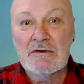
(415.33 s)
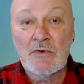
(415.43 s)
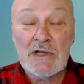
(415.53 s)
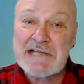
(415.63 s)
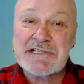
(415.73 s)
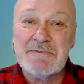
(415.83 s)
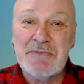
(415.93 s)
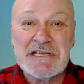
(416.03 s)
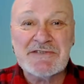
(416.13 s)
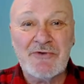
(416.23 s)
Well, that's the
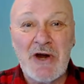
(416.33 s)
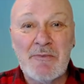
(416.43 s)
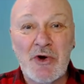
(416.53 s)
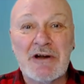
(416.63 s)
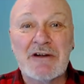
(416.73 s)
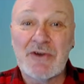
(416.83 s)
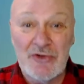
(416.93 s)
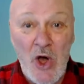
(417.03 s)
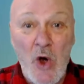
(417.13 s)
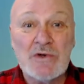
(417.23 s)
PEACE framework for
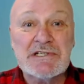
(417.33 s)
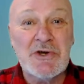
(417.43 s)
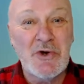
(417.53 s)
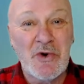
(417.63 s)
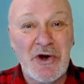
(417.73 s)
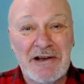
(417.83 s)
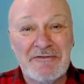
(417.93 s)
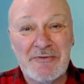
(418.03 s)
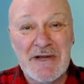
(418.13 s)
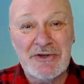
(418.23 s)
those who are
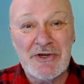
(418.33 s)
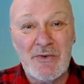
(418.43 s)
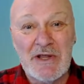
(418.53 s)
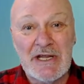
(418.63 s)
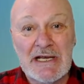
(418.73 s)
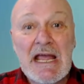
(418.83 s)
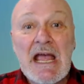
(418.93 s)
unfamiliar with it.